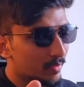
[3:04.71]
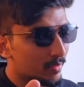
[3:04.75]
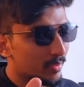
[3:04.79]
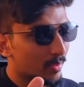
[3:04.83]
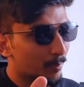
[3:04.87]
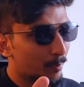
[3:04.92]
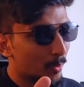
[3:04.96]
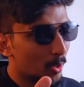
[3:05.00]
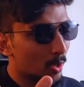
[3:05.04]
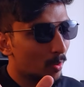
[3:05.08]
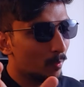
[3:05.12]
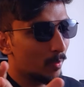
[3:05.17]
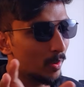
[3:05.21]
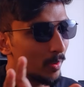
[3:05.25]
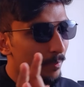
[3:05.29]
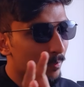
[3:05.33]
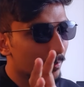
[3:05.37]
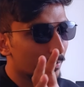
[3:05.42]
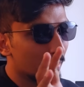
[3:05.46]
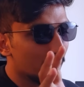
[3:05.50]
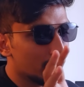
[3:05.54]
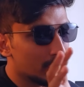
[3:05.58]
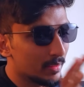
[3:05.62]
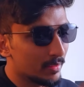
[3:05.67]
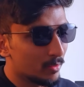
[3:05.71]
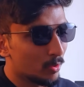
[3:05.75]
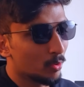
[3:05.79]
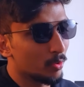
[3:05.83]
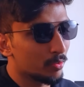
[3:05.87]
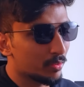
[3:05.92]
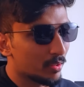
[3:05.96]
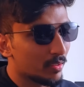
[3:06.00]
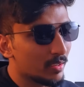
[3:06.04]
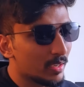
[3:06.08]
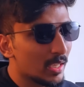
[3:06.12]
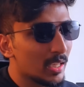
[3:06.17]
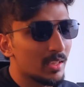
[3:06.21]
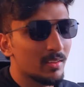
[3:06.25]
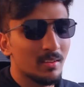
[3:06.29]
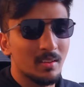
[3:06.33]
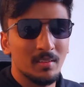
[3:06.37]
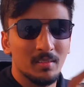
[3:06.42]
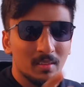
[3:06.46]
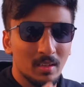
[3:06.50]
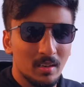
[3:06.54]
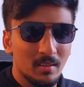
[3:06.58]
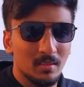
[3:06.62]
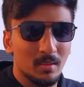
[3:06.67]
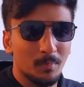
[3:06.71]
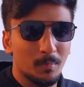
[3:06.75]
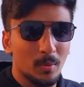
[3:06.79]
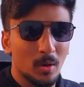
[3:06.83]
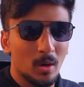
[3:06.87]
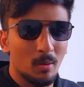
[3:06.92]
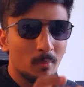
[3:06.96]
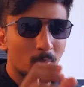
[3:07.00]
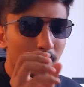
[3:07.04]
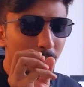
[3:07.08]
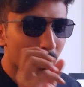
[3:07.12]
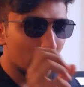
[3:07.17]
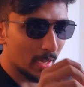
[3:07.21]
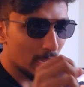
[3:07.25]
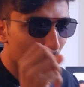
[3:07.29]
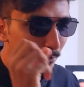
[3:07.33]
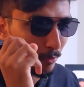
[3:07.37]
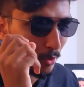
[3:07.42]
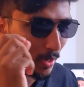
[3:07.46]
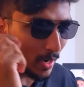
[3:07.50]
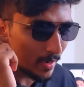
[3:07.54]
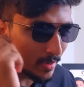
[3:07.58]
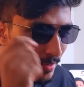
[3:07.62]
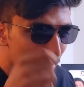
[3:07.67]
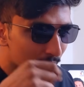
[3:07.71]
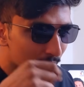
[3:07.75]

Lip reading: this is a problem. In those regions, there is a problem. I have to